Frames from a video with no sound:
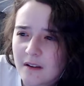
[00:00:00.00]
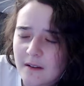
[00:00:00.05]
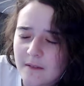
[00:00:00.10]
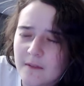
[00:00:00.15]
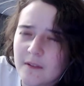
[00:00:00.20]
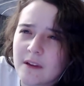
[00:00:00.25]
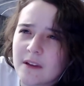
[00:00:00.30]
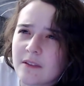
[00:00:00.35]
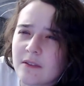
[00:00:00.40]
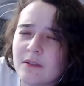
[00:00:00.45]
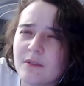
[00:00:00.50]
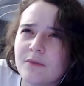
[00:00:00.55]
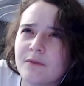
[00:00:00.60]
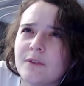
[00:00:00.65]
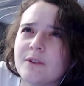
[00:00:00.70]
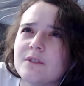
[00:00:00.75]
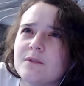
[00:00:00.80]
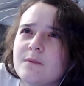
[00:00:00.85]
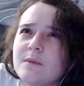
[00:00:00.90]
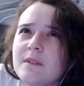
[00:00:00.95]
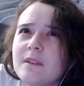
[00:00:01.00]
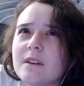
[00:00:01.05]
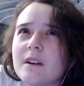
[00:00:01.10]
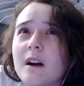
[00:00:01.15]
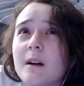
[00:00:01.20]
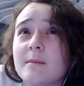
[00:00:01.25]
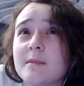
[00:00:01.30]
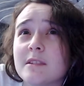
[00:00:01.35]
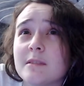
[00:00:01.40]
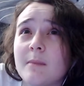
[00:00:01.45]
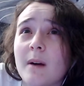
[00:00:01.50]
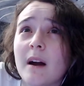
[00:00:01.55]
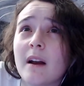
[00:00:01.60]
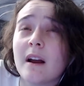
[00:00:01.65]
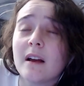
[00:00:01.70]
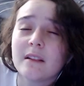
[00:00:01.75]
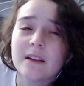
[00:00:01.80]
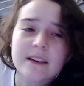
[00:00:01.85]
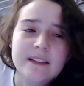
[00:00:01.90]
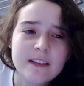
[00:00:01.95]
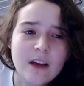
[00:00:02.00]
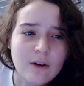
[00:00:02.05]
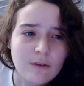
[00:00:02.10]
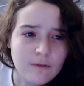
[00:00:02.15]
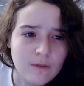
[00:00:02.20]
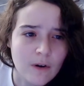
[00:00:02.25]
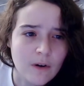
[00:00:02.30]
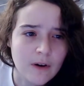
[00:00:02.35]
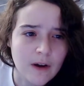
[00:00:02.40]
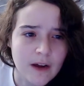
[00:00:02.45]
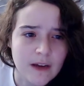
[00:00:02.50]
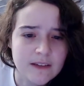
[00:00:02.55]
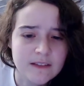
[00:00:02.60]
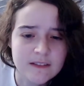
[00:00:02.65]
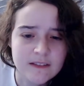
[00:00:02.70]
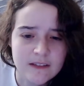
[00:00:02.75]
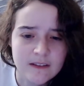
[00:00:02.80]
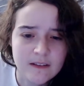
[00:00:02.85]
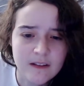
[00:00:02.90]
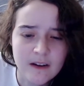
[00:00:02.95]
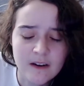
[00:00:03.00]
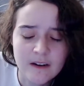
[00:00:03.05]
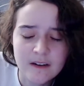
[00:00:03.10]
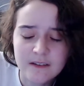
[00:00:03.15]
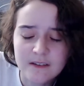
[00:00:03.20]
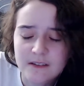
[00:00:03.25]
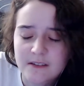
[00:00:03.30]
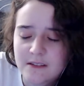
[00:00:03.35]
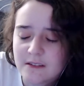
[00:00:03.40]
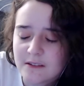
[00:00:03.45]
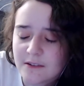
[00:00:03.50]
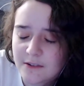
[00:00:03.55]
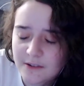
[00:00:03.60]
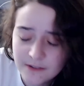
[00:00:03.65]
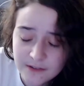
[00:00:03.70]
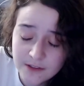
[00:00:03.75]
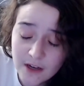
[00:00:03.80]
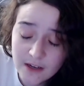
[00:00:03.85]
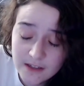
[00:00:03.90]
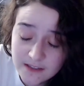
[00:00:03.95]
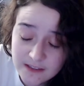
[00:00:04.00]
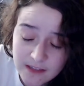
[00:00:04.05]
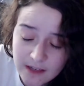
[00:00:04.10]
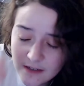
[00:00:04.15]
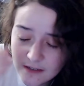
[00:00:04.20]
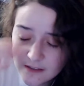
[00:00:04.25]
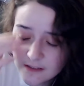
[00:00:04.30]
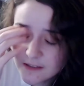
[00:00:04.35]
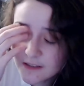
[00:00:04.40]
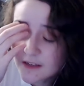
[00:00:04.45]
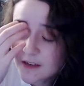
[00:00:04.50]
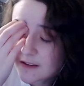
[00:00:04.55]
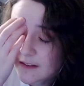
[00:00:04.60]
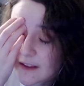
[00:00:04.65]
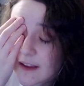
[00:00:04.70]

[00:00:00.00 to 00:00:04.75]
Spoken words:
the first one that comes to mind, I liked how Fall Guys did theirs, or does theirs.